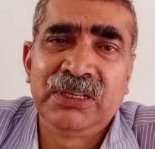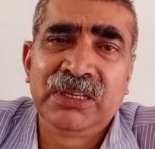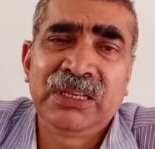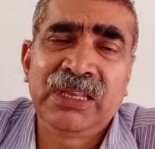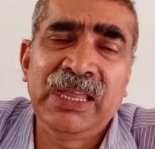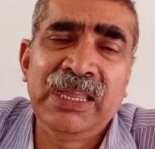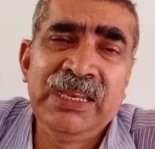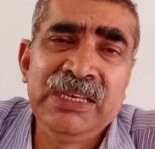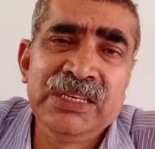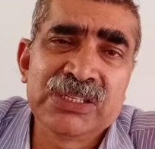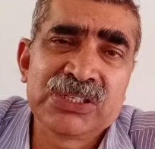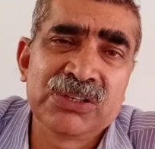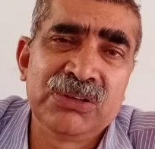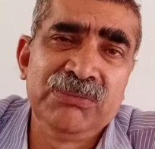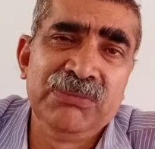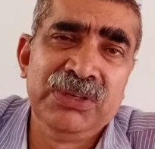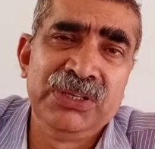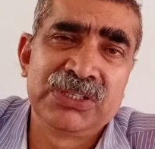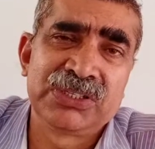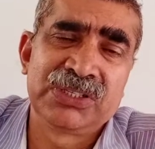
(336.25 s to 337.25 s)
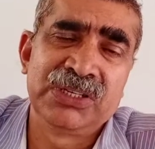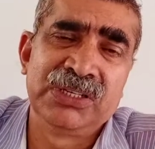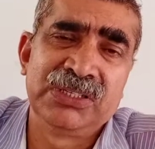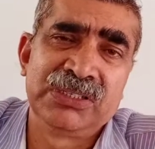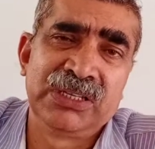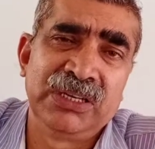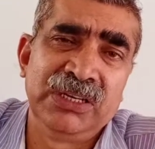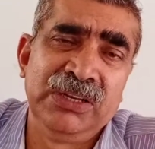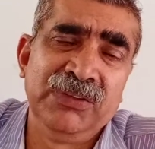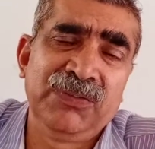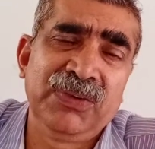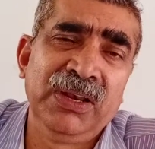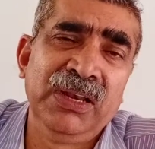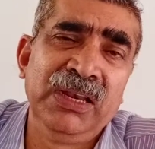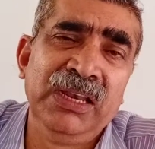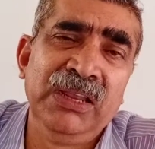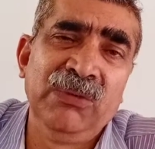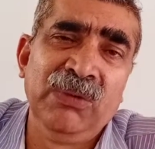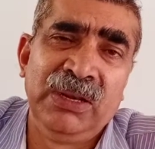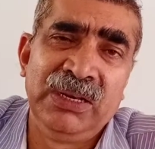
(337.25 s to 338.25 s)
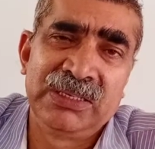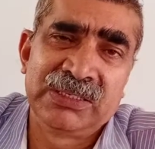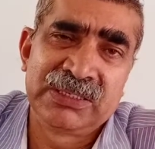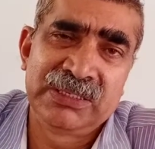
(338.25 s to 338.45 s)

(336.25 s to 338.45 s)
kinds of ministers, different levels.